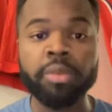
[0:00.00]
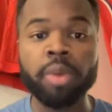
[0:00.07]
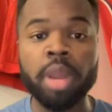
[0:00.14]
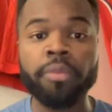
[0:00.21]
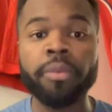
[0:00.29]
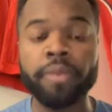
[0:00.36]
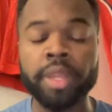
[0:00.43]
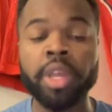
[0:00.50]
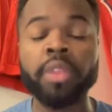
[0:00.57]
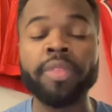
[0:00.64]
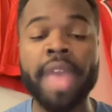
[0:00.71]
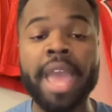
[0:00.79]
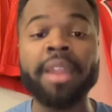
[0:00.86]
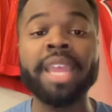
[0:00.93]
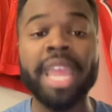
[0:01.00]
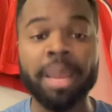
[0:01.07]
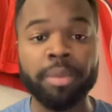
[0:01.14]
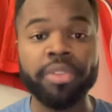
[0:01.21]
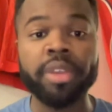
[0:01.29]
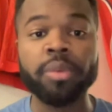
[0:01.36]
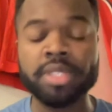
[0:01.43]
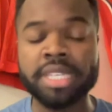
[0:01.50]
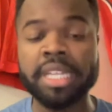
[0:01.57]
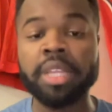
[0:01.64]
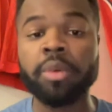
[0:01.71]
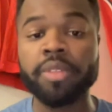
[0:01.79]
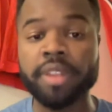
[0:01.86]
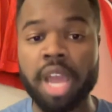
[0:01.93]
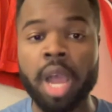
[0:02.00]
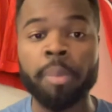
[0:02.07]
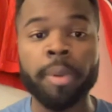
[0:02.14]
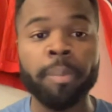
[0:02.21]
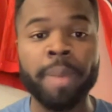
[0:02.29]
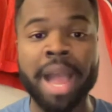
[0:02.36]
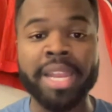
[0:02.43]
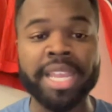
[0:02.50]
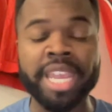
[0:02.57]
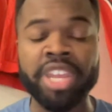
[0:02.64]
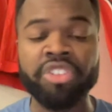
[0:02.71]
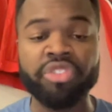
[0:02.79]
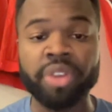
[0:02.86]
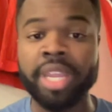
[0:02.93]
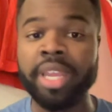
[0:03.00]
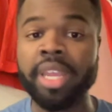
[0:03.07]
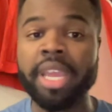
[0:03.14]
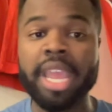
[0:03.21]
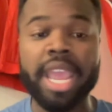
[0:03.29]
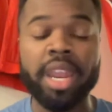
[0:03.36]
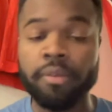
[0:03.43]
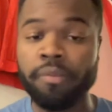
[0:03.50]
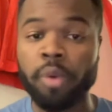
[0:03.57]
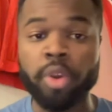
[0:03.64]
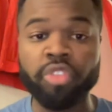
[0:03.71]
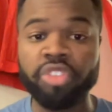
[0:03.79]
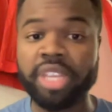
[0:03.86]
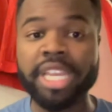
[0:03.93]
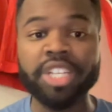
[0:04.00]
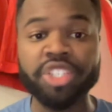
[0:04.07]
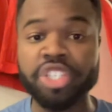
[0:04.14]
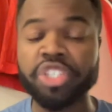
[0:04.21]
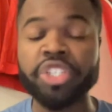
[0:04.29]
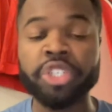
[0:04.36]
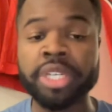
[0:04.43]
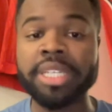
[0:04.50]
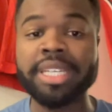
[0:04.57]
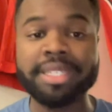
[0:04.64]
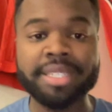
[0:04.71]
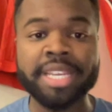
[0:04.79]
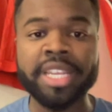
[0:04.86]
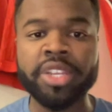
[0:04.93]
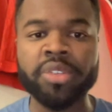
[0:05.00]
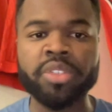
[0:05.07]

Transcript: Ruff revealed that Hamilton was dealing with an upper body injury and unfortunately, he just couldn't continue.